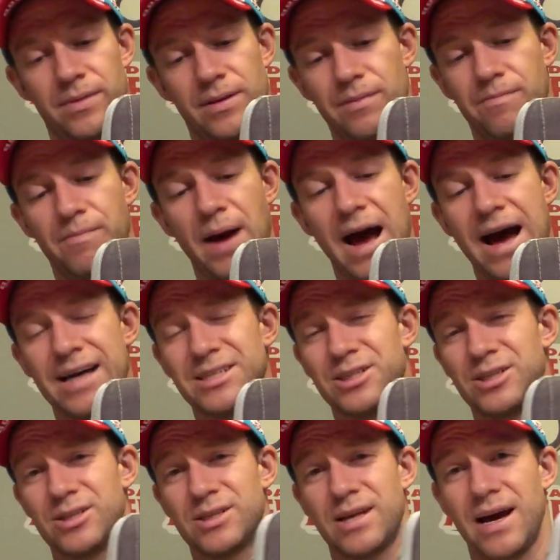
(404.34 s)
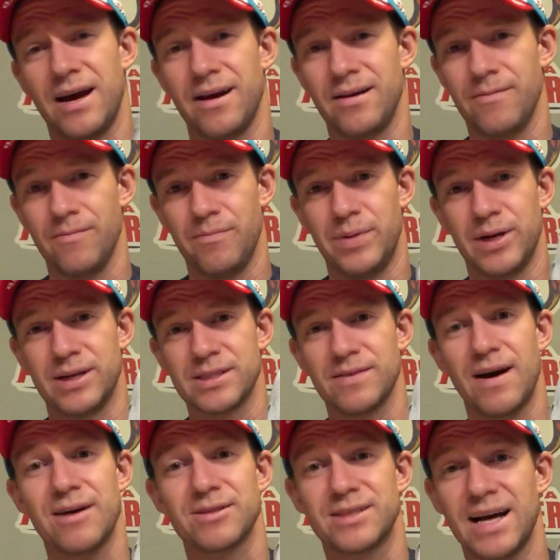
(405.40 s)
The pad just, because of
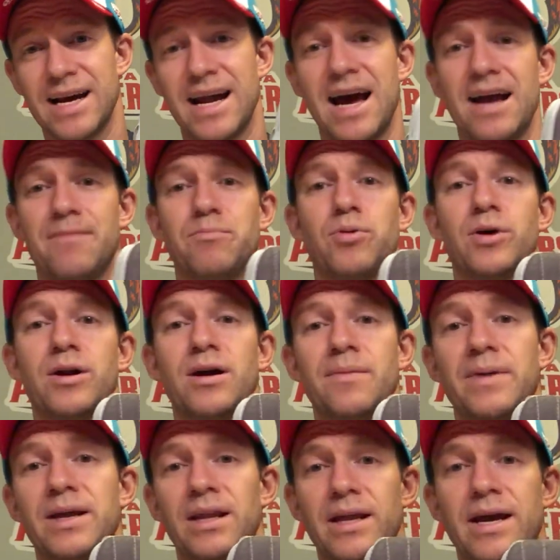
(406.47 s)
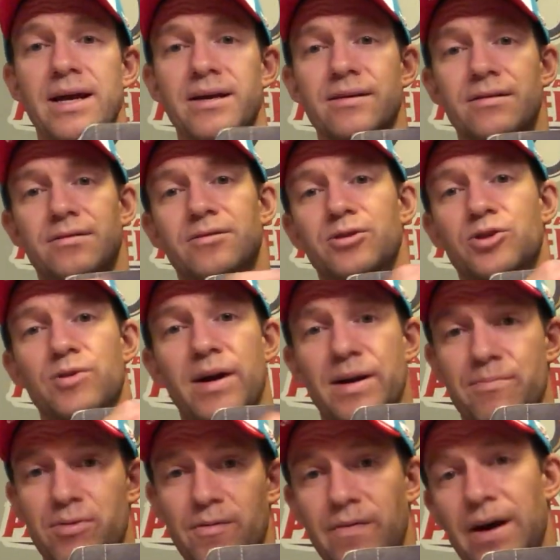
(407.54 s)
how tight I had to put it on my leg to try
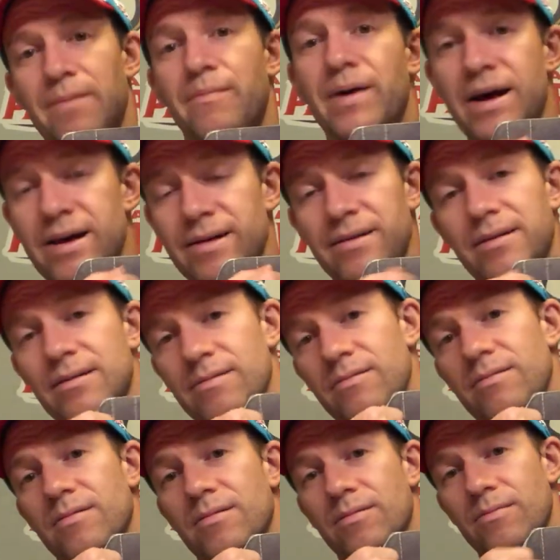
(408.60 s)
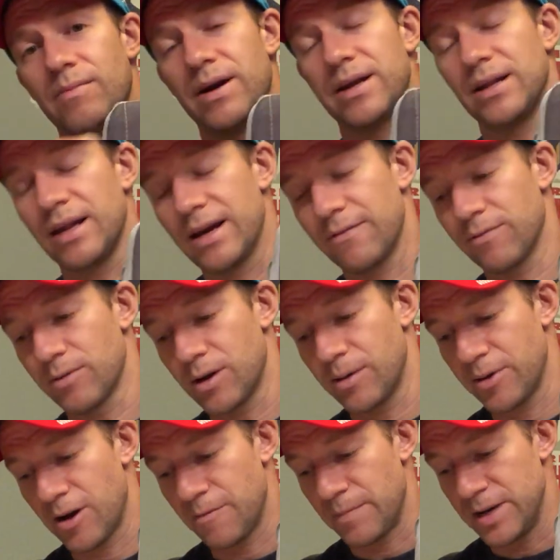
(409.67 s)
to prevent my leg from
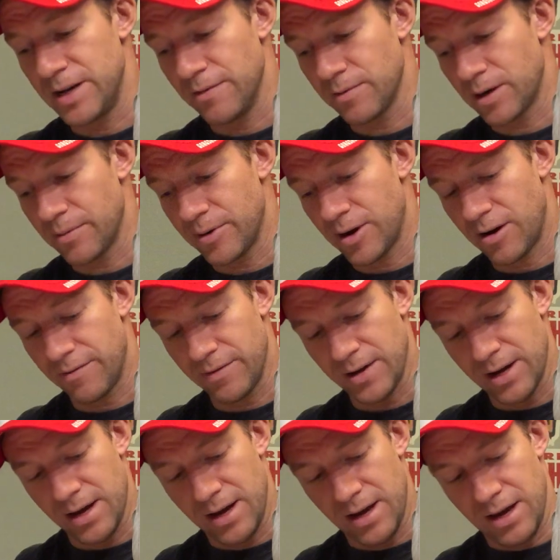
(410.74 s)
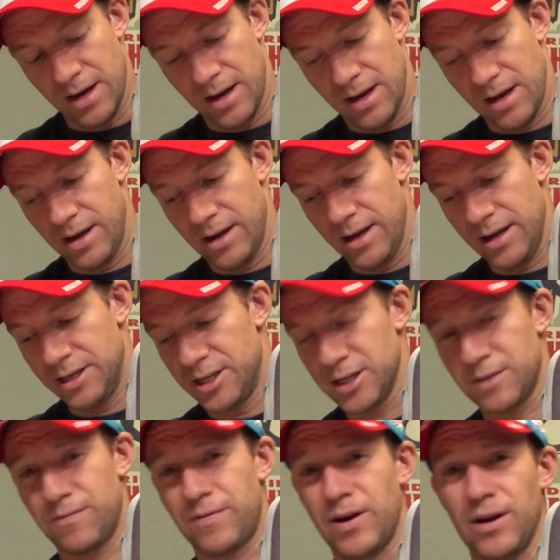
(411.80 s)
coming off, my knee from coming off, it
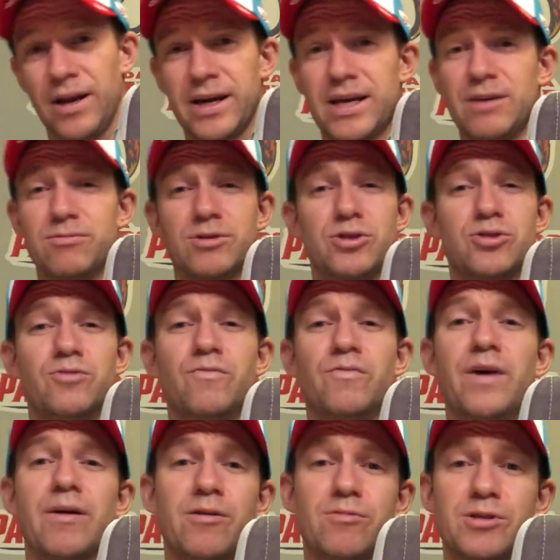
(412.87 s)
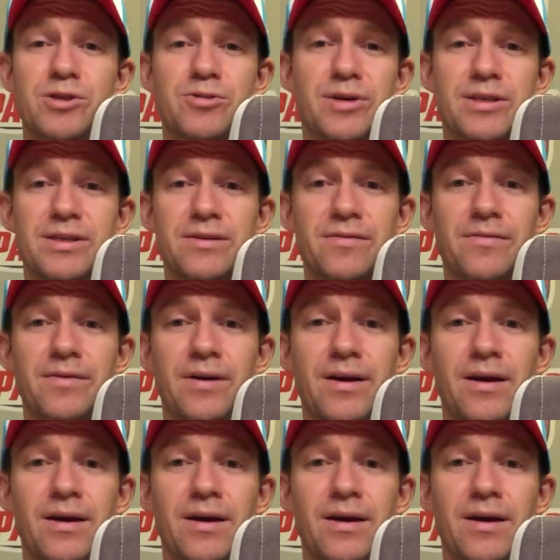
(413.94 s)
just felt like it was very restrictive.